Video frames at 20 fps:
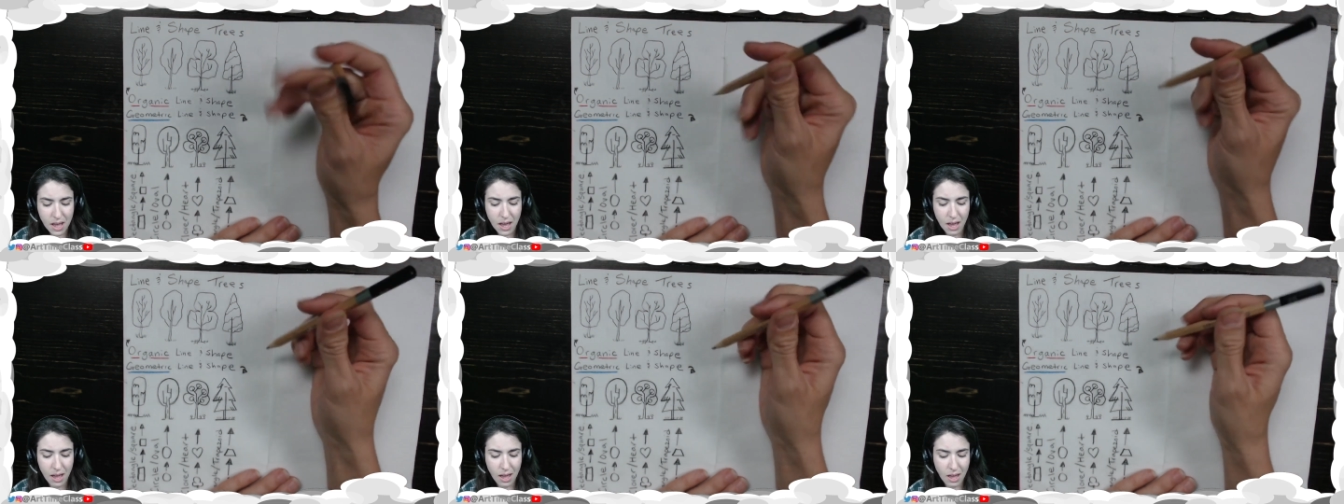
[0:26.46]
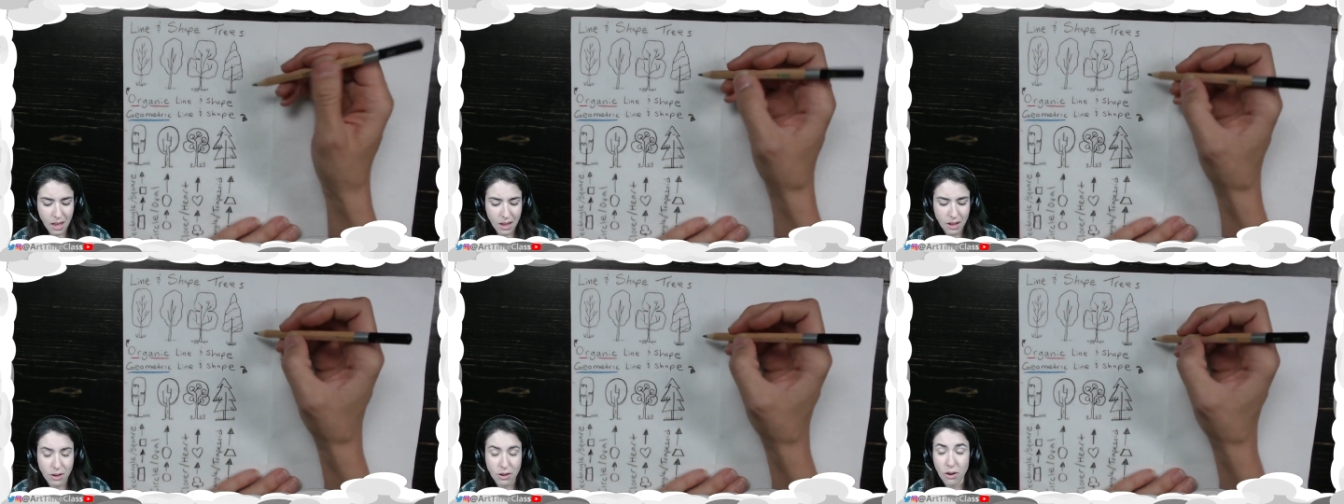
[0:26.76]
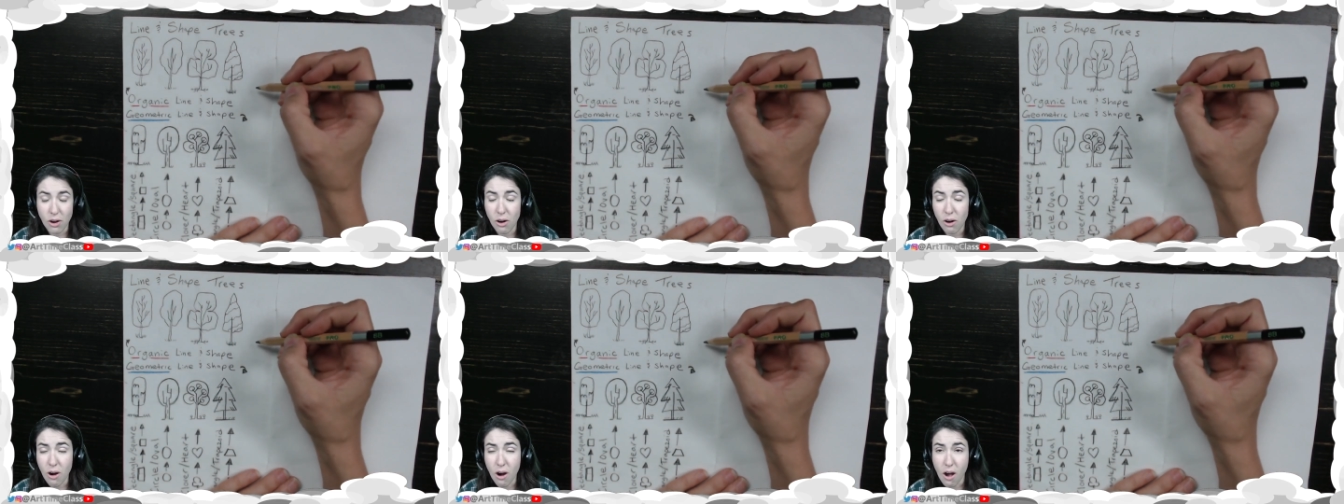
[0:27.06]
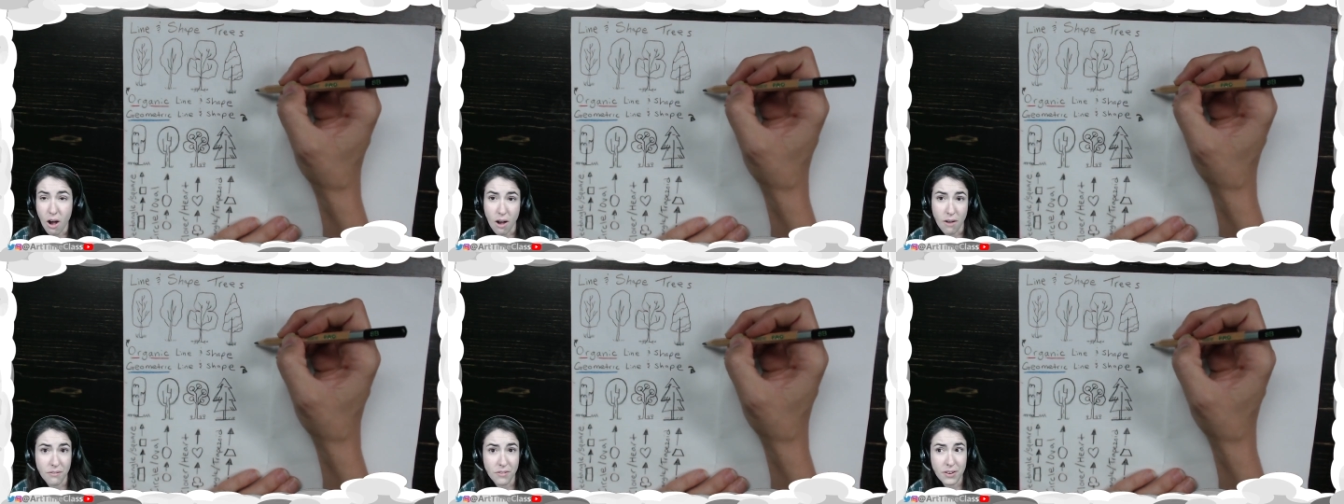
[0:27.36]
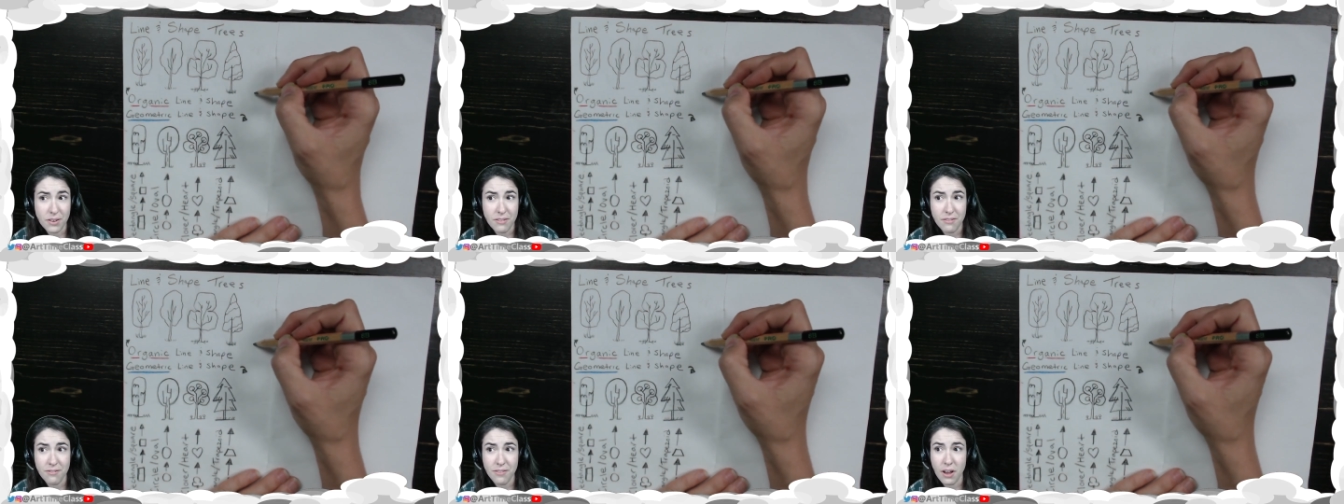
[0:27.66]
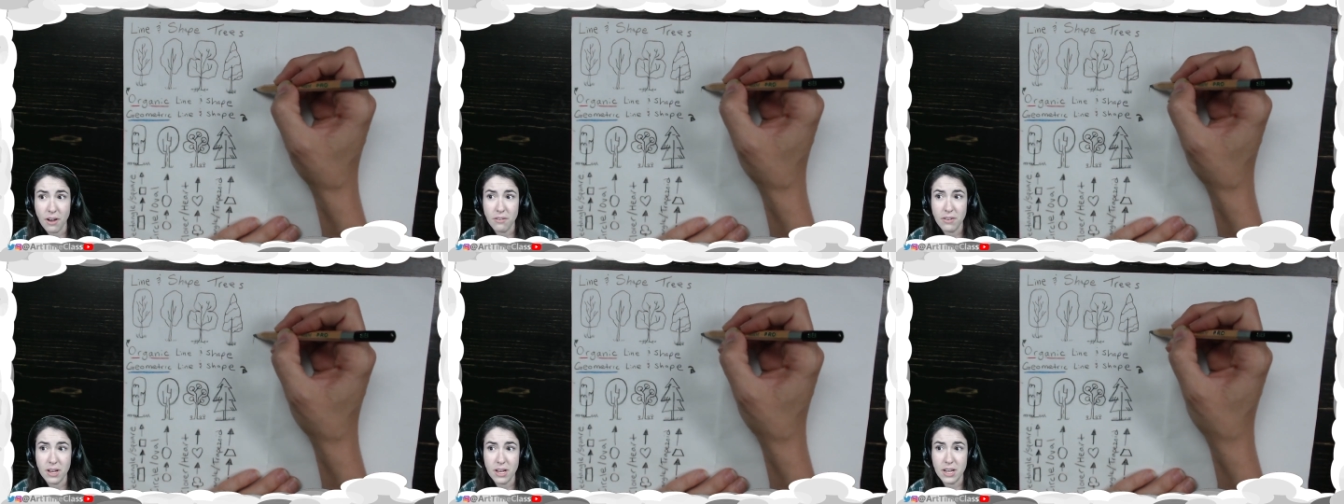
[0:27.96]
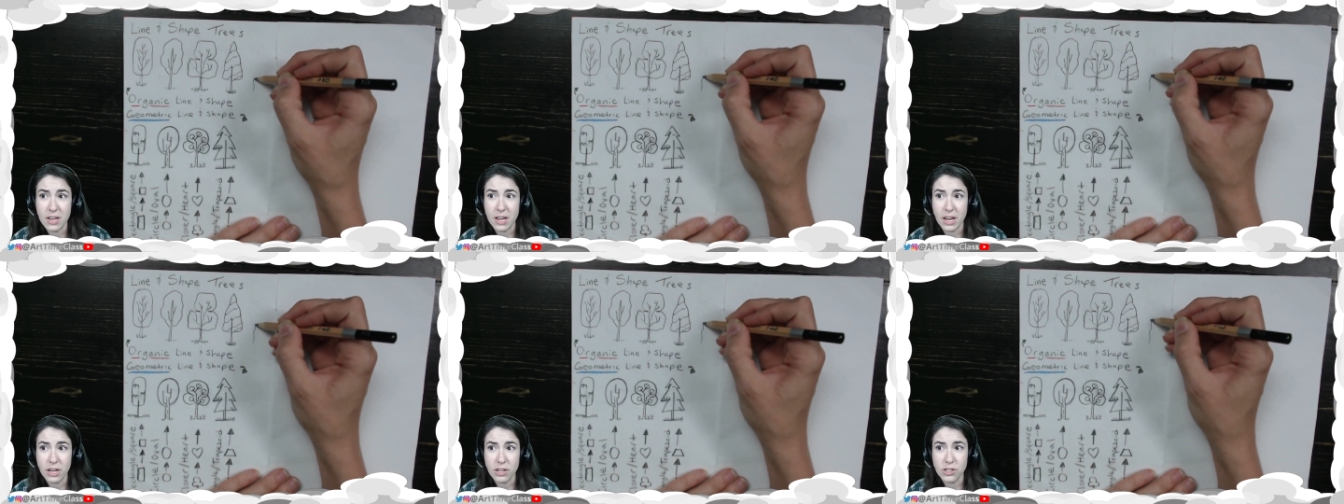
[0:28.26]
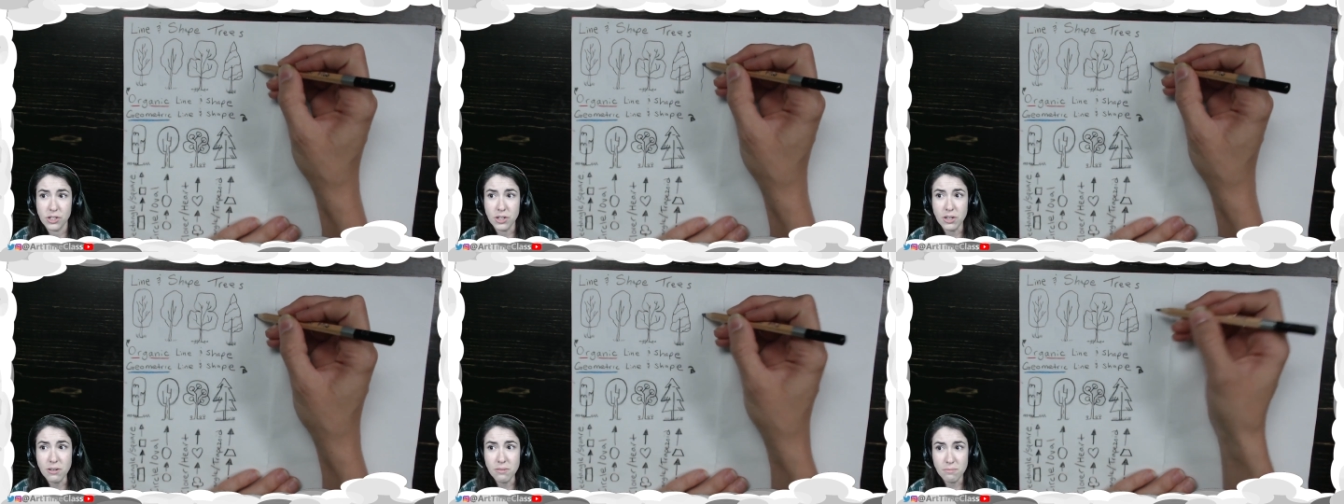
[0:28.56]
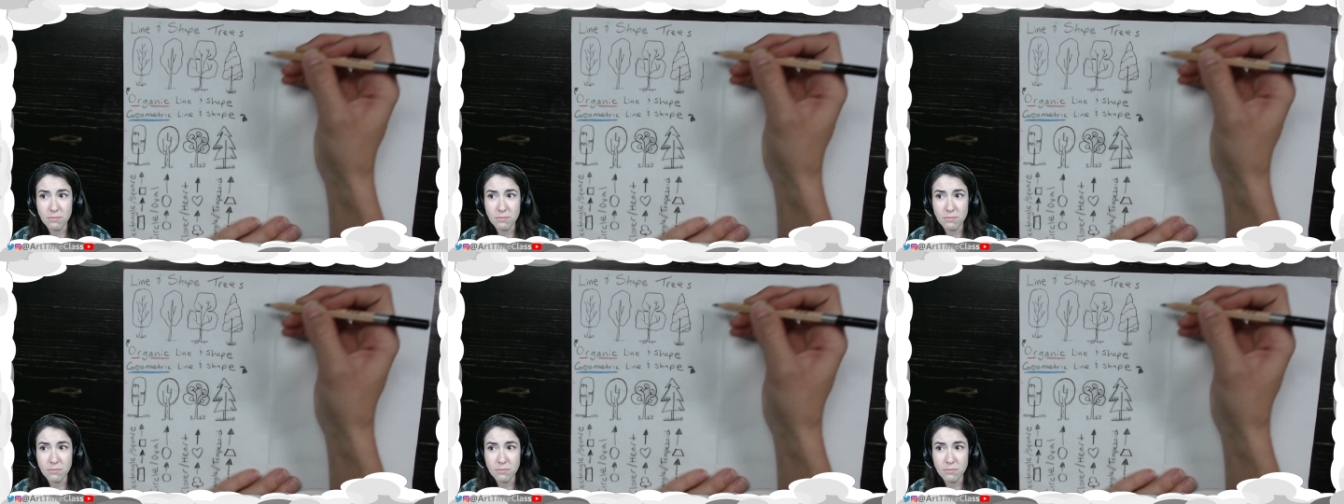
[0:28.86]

and are often found in nature.